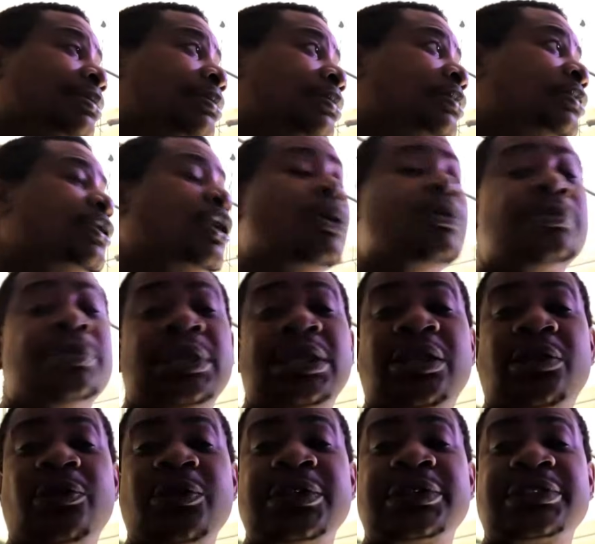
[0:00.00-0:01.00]
don't be
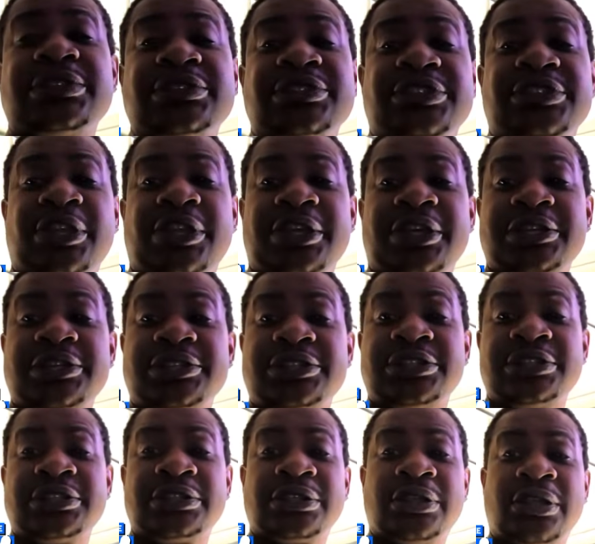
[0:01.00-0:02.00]
quick to judge.
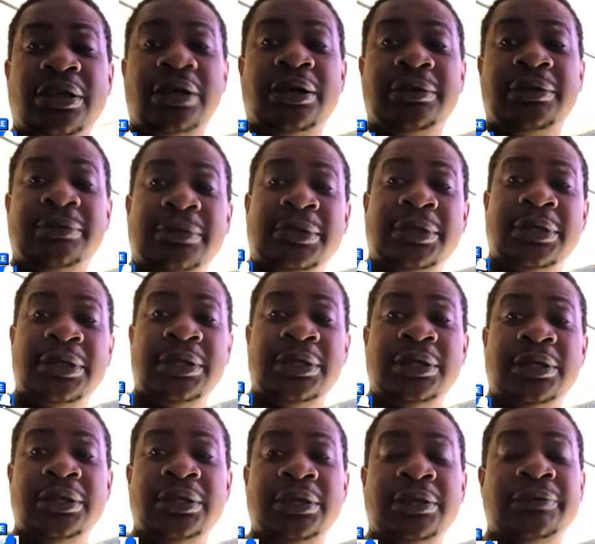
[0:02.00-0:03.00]
Um,
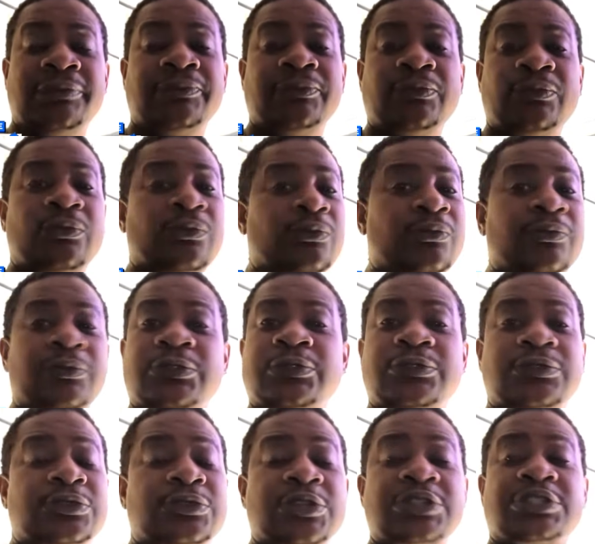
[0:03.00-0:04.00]

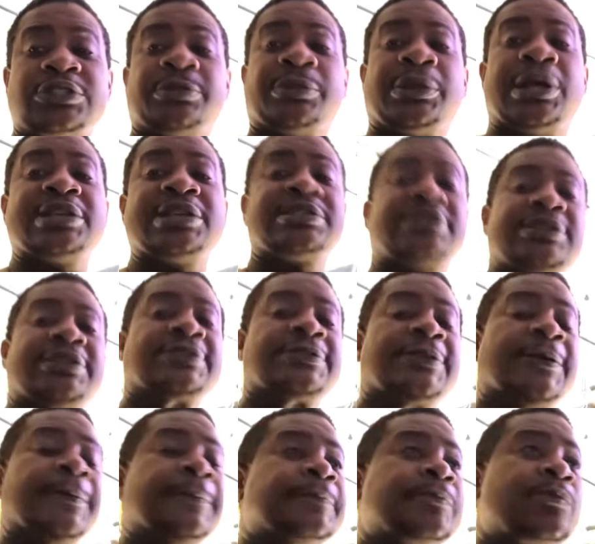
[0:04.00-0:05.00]
Trust the process.
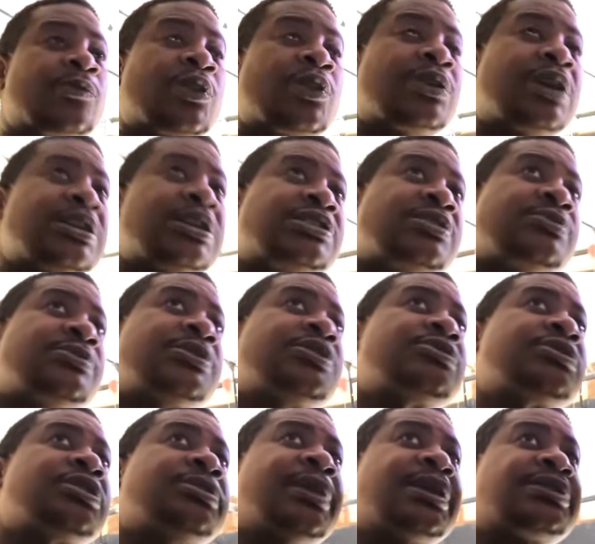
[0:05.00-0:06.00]
Okay, so we're gonna
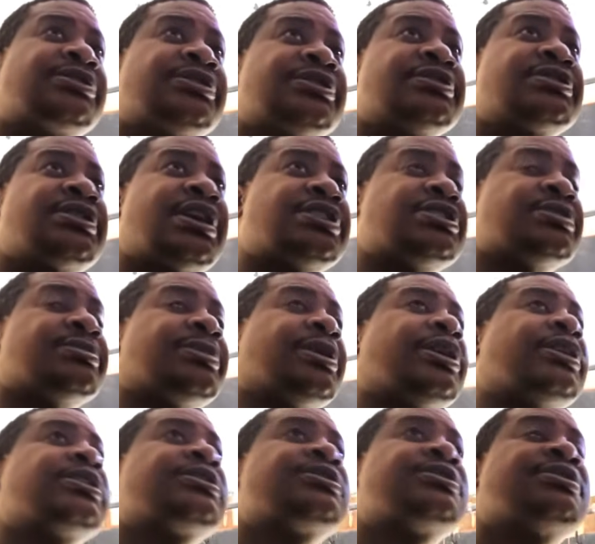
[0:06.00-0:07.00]
get back to this
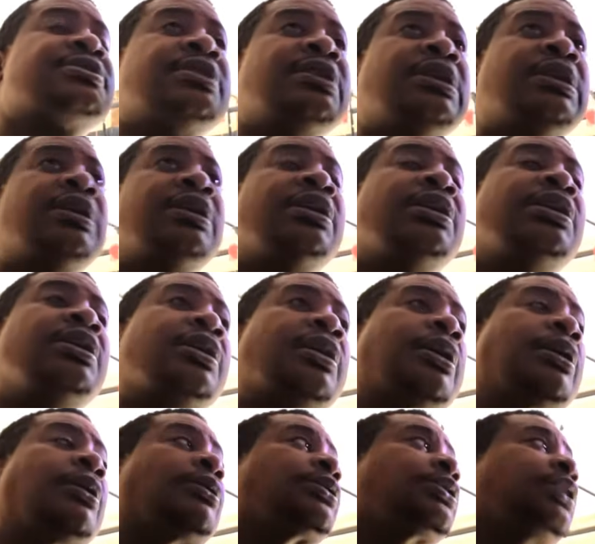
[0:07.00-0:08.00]
hydroponics.
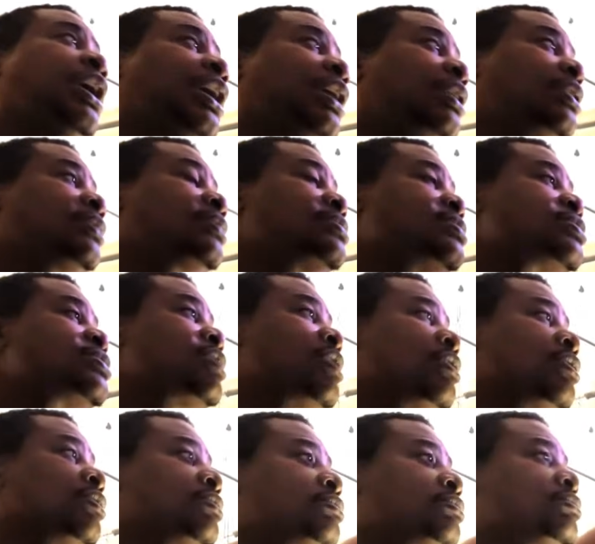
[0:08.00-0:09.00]
Okay,
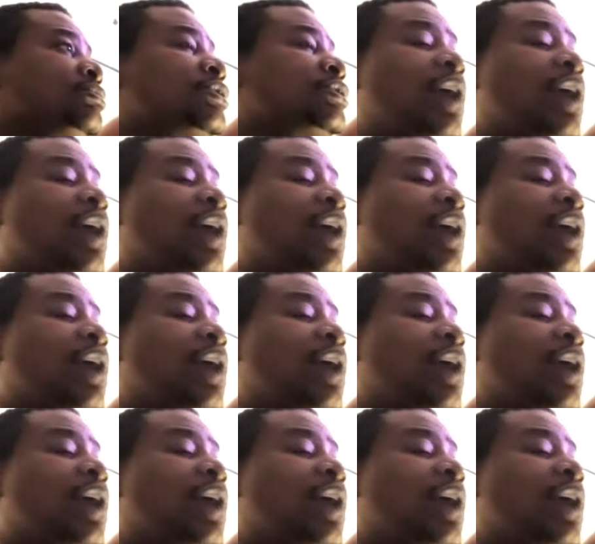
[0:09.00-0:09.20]
so the